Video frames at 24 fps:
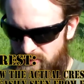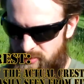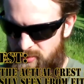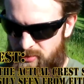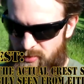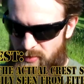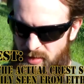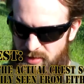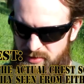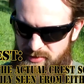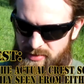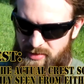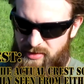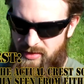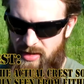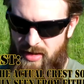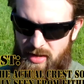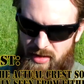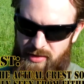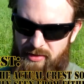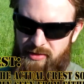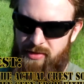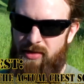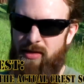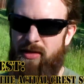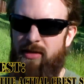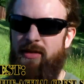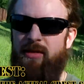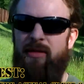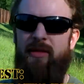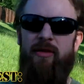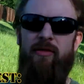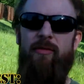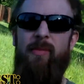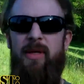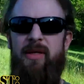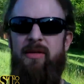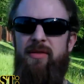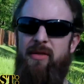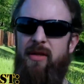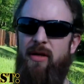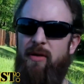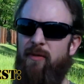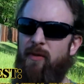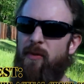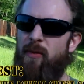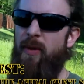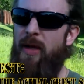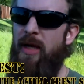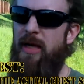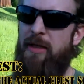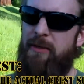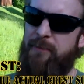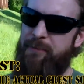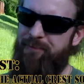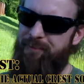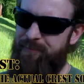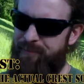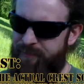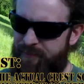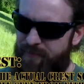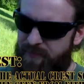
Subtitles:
so as to not give myself away.